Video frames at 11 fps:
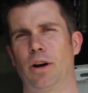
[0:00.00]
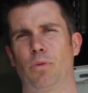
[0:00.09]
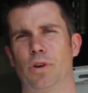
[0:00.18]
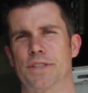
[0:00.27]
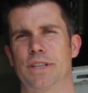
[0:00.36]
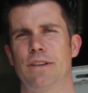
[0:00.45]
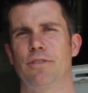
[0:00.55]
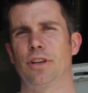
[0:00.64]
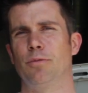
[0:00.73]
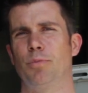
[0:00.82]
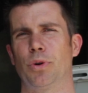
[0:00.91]
wasn't even
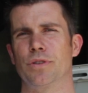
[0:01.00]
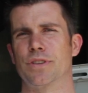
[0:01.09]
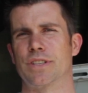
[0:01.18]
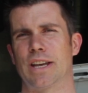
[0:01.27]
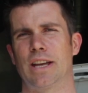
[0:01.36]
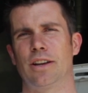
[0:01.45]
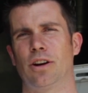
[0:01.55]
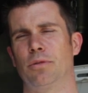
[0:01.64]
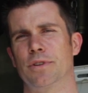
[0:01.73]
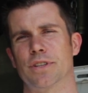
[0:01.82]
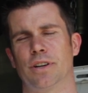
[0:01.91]
in boost, and I
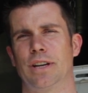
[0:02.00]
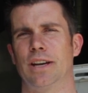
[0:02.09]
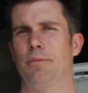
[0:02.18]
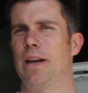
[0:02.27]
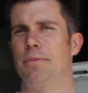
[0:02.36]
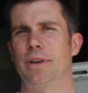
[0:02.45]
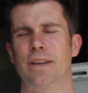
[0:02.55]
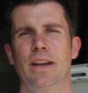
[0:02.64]
was only at maybe